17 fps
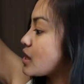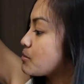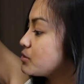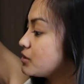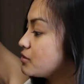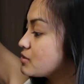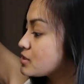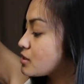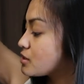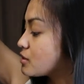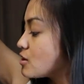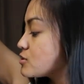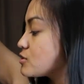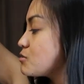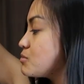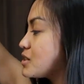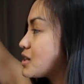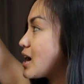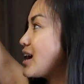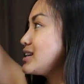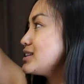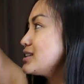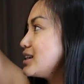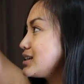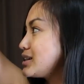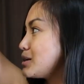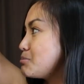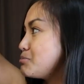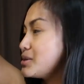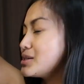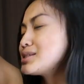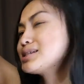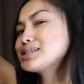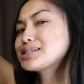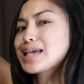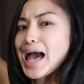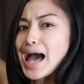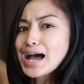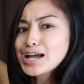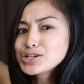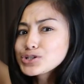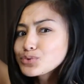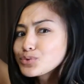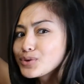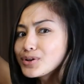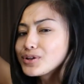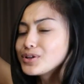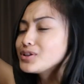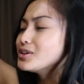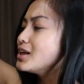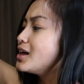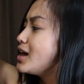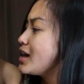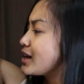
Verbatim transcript: I believe this could also be kind of like a business casual